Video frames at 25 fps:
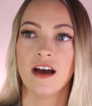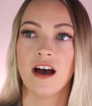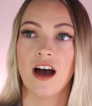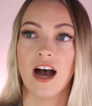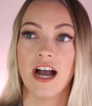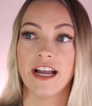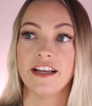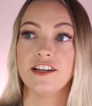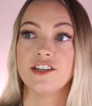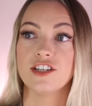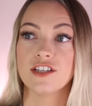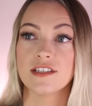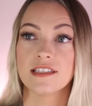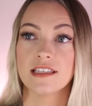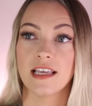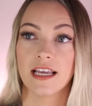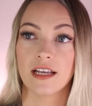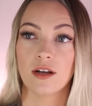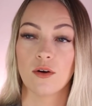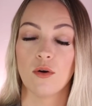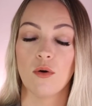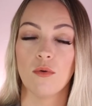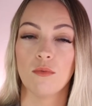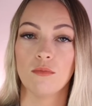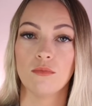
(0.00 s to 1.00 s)
I just like
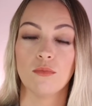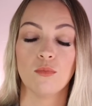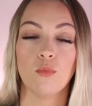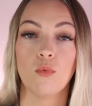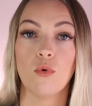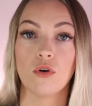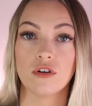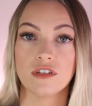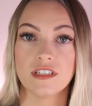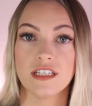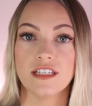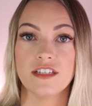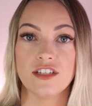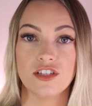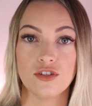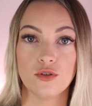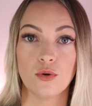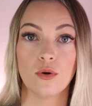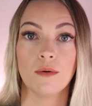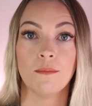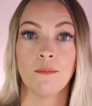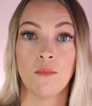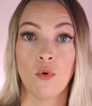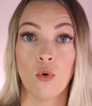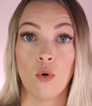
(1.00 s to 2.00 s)
wanted to
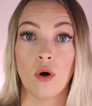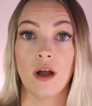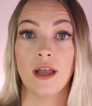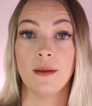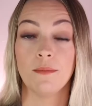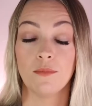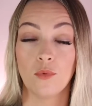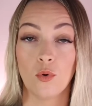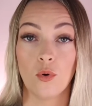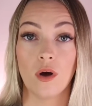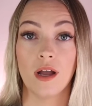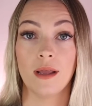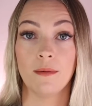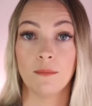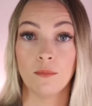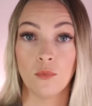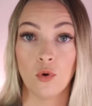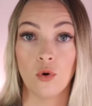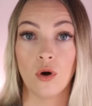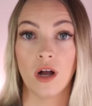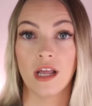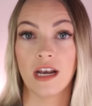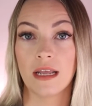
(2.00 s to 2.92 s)
do it more and more and more,